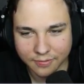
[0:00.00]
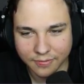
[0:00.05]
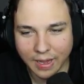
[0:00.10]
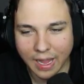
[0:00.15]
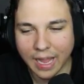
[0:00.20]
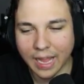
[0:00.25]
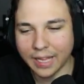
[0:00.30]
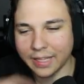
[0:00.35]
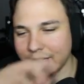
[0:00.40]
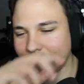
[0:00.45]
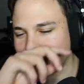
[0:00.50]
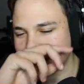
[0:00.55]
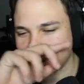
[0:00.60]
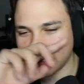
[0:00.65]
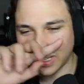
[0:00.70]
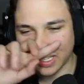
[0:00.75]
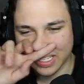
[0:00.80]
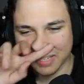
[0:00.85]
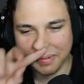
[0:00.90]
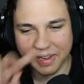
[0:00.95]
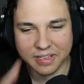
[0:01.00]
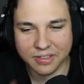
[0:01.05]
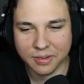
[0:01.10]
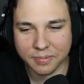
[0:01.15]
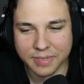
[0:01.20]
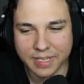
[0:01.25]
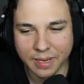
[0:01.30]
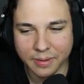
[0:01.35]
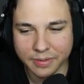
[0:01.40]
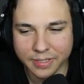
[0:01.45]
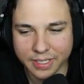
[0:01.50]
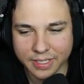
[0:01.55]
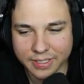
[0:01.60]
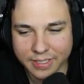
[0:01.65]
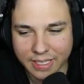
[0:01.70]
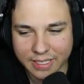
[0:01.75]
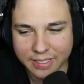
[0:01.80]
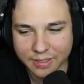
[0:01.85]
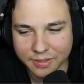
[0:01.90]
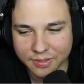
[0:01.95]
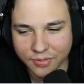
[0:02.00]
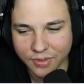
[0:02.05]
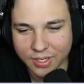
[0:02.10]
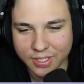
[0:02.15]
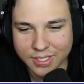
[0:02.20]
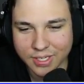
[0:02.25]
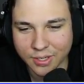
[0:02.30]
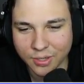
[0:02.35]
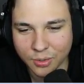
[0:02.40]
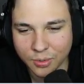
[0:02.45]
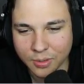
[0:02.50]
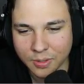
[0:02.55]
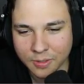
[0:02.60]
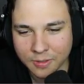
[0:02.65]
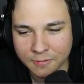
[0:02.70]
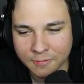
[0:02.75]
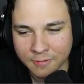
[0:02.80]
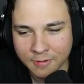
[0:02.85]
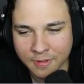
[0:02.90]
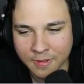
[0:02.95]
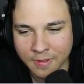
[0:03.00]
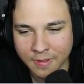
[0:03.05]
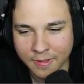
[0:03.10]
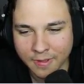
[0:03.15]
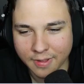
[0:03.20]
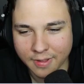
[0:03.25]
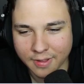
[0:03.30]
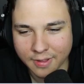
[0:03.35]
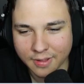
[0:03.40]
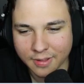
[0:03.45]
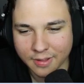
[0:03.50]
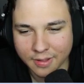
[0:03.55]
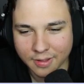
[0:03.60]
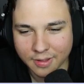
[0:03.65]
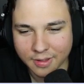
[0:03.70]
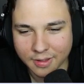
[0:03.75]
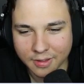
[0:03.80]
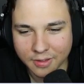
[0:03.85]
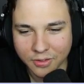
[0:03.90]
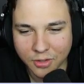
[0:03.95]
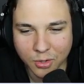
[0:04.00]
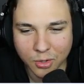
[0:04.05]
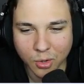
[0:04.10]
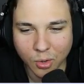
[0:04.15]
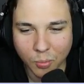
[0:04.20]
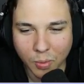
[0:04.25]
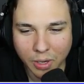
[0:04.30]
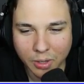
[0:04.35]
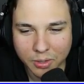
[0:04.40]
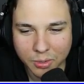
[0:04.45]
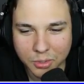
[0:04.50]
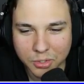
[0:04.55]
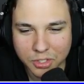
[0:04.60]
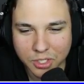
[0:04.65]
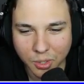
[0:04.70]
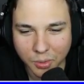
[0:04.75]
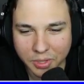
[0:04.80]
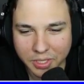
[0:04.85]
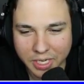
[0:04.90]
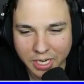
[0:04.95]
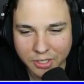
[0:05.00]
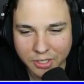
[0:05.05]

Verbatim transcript: What? Fine, let's go get some ice cream sandwiches. Well, so, somebody's got to get thrown in the dungeon here. Unicorn, why don't you just go in the